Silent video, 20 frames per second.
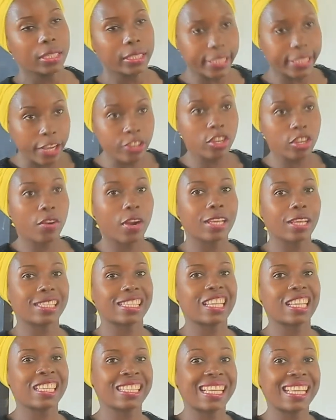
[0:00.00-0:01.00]
dangerous
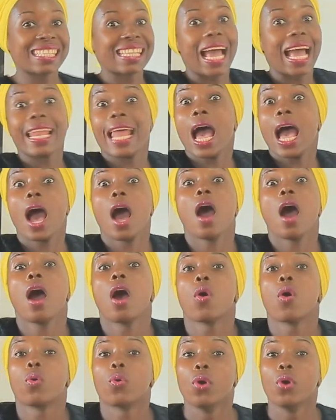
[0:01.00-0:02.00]
insects and
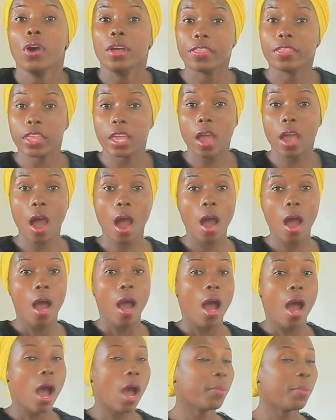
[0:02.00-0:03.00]
how they are
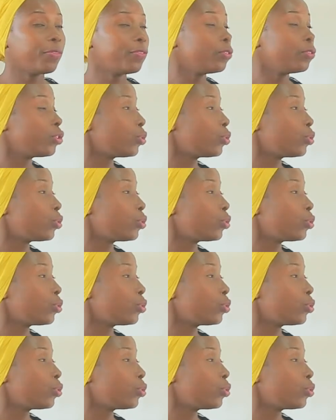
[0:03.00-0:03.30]
harmful